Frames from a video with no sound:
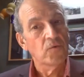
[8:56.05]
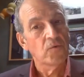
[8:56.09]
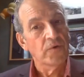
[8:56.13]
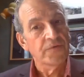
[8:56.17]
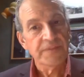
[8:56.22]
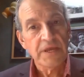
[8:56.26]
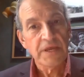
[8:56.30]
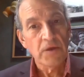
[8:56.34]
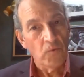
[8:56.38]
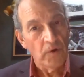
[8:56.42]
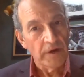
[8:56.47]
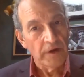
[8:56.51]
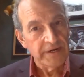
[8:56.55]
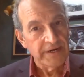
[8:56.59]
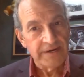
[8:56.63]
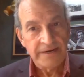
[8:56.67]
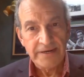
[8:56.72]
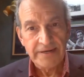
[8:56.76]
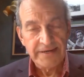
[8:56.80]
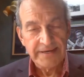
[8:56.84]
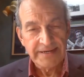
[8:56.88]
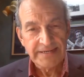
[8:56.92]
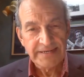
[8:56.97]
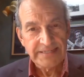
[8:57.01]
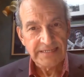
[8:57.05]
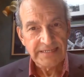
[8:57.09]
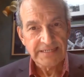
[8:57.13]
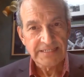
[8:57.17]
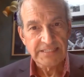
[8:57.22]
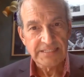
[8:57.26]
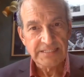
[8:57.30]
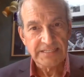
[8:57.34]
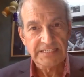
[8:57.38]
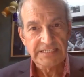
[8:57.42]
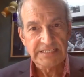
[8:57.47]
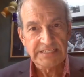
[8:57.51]
when they won it in
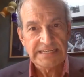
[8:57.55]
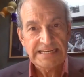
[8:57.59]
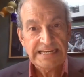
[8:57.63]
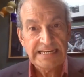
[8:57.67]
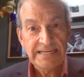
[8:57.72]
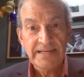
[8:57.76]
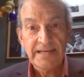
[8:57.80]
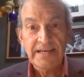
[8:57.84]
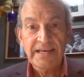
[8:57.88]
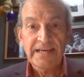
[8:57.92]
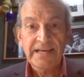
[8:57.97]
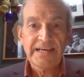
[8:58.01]
1916.